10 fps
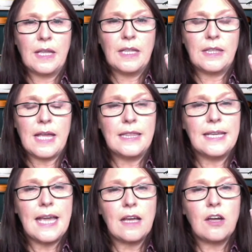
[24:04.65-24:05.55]
Then they
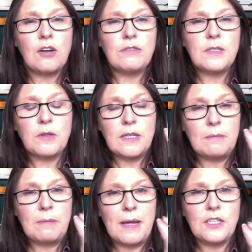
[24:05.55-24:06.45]
get a
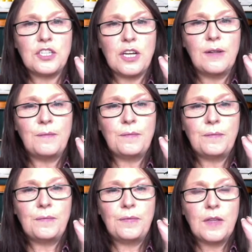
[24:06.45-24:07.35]
corresponding picture
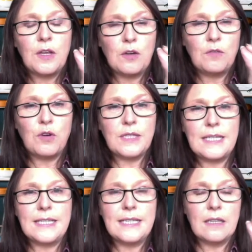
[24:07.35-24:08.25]
of what they
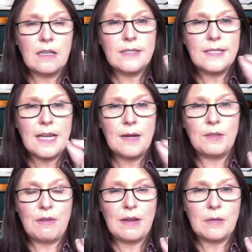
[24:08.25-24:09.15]
did last time at
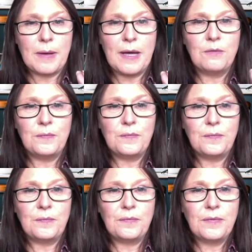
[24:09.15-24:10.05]
the roundabout.
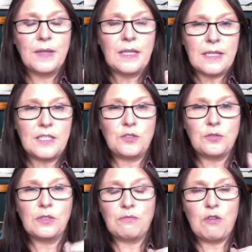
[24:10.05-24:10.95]
They
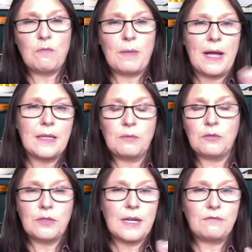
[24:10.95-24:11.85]
stalled, they rolled back, they
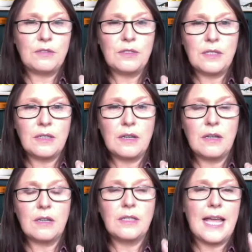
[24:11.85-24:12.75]
pulled out in front of the
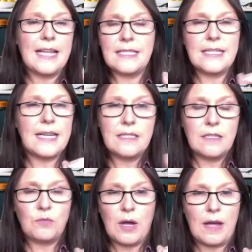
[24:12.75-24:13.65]
car, they
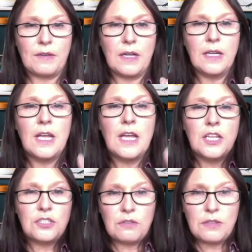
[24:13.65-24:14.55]
hesitated, whatever.
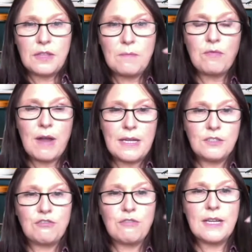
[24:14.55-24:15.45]
So their brain's
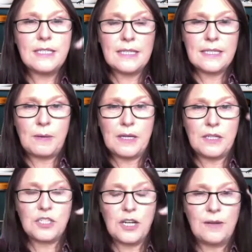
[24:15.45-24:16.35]
creating this picture.